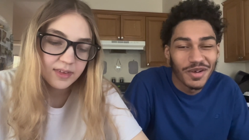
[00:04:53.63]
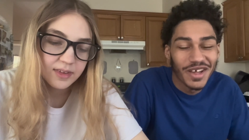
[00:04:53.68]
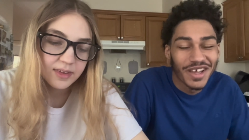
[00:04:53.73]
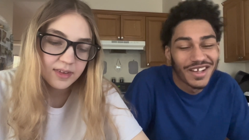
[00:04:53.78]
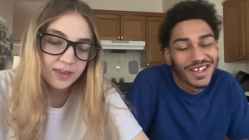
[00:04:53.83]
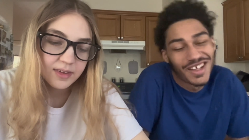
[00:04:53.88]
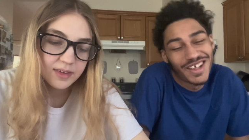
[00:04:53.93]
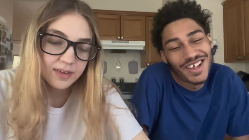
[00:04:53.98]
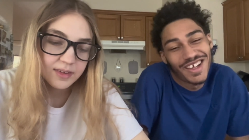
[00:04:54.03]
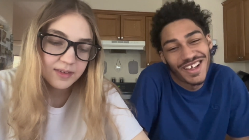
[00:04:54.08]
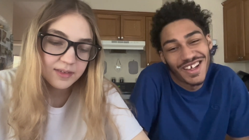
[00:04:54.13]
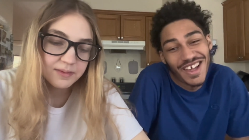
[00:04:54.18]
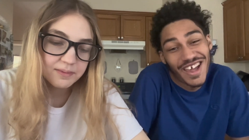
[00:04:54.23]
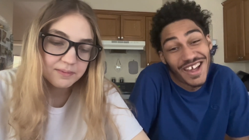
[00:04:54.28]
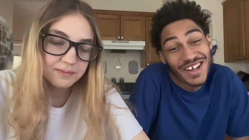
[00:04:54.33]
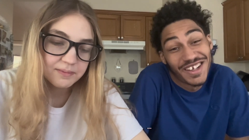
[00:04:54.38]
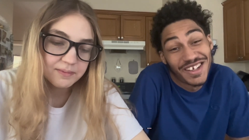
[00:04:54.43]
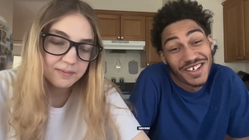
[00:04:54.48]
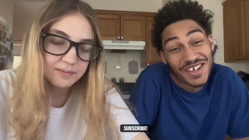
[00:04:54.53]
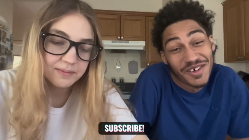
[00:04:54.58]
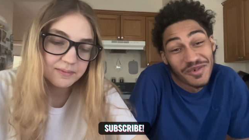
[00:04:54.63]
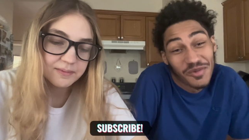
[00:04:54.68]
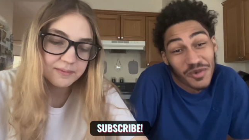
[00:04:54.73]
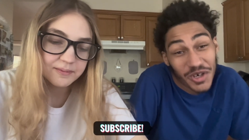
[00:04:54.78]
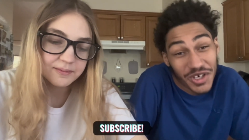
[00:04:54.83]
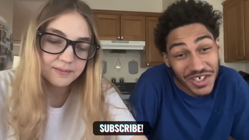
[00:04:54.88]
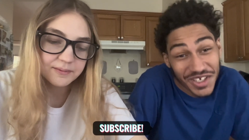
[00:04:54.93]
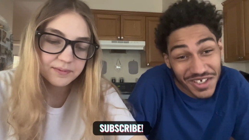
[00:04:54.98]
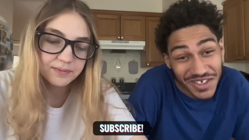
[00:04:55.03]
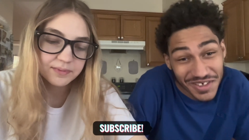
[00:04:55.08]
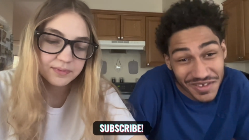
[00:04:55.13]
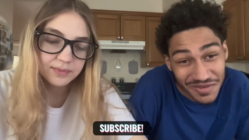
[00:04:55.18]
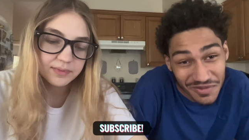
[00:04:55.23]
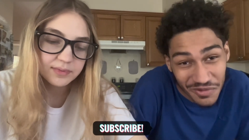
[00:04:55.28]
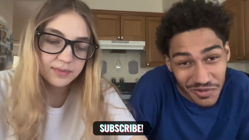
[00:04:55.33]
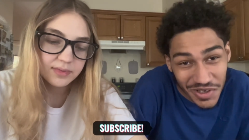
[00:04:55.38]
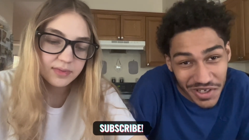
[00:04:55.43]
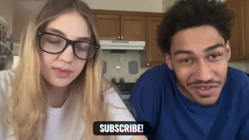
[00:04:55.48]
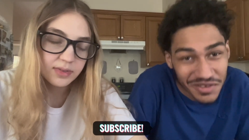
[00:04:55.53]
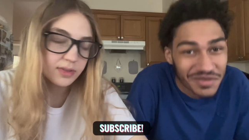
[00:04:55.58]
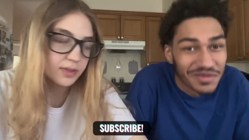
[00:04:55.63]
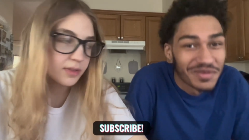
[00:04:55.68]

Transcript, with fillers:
Speaker 1: it ended up working well